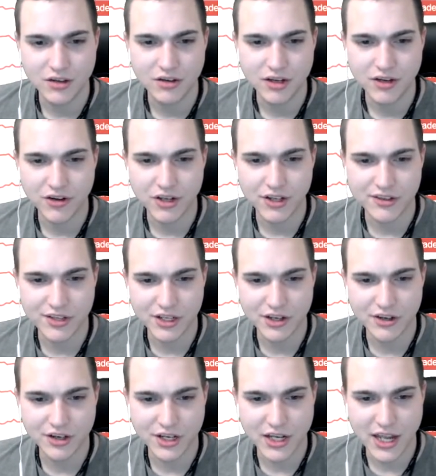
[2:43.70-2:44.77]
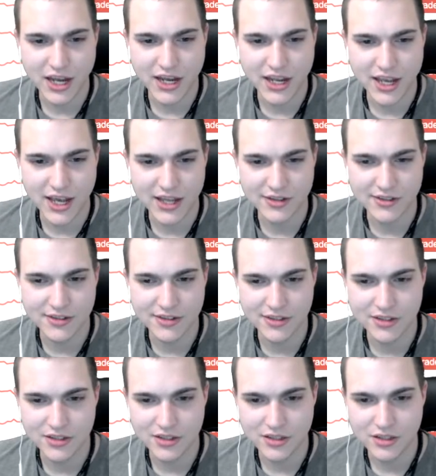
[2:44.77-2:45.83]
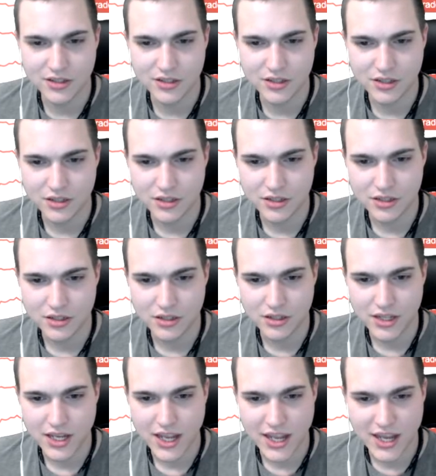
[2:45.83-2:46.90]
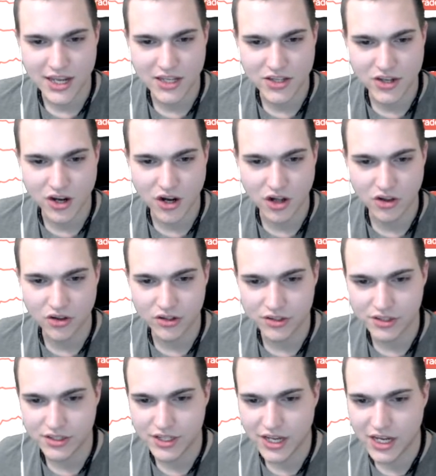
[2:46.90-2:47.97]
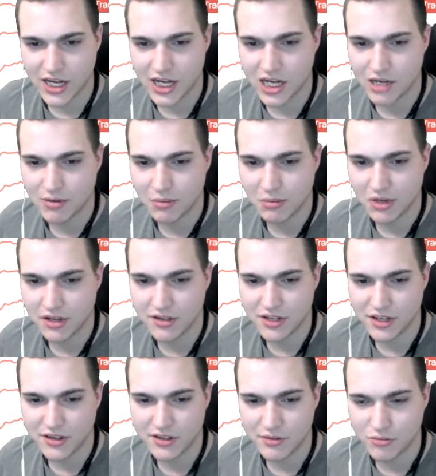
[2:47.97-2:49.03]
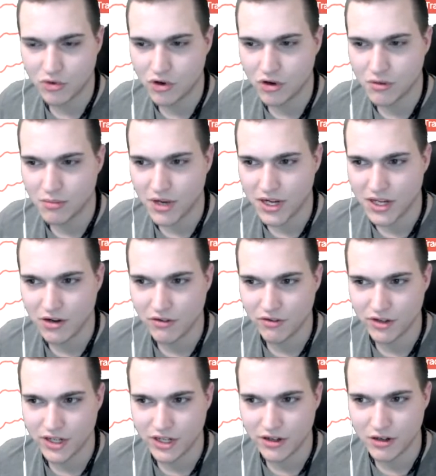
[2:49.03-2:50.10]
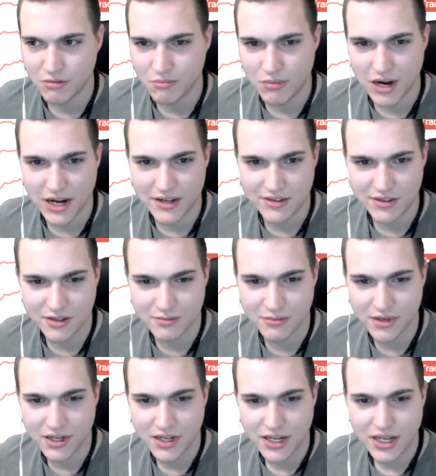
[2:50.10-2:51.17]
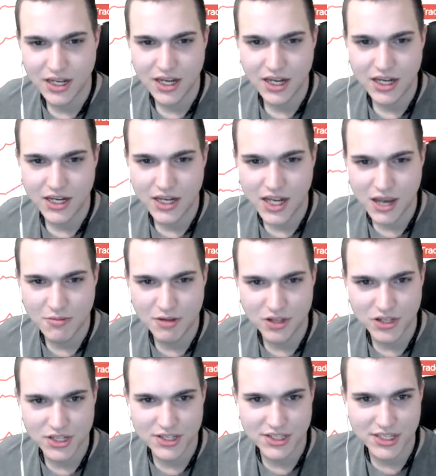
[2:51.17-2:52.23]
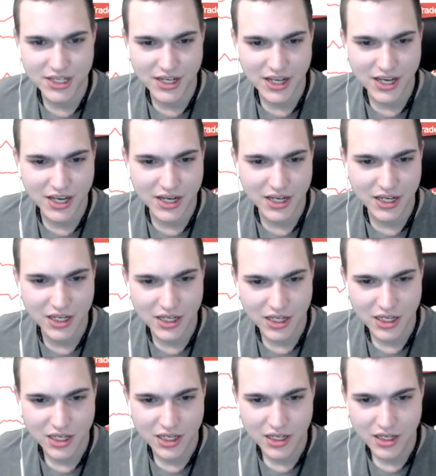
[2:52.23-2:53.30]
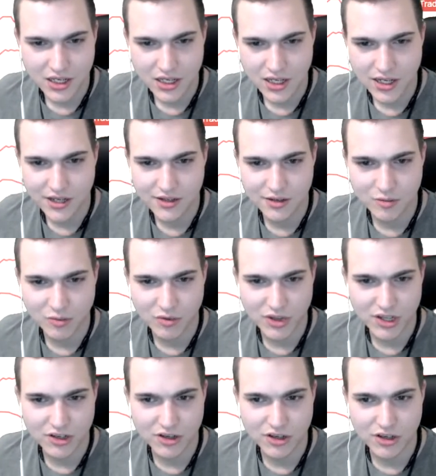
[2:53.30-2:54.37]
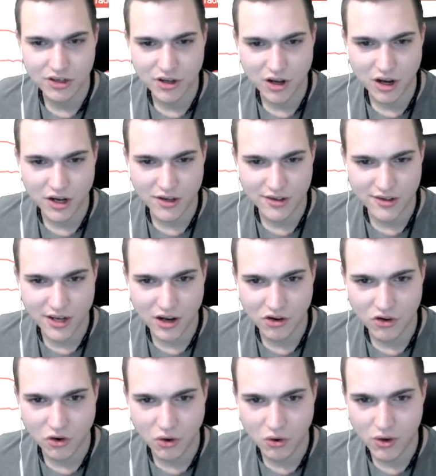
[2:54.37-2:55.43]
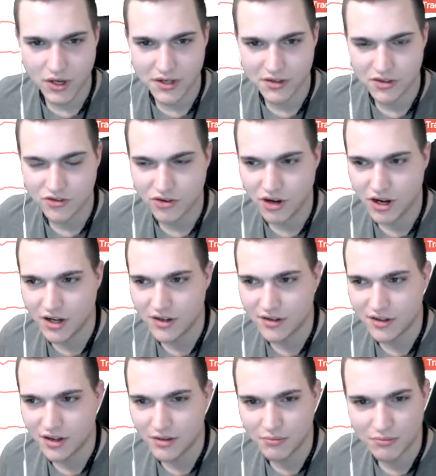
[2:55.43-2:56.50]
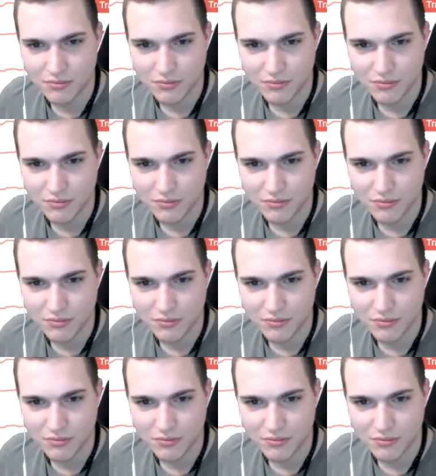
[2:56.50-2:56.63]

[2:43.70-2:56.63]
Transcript: Here it is here, NAS. $8. Damn, I'm gonna send some more money over here and buy some Nebulous today. Get some of these on sale coins. Tron's up.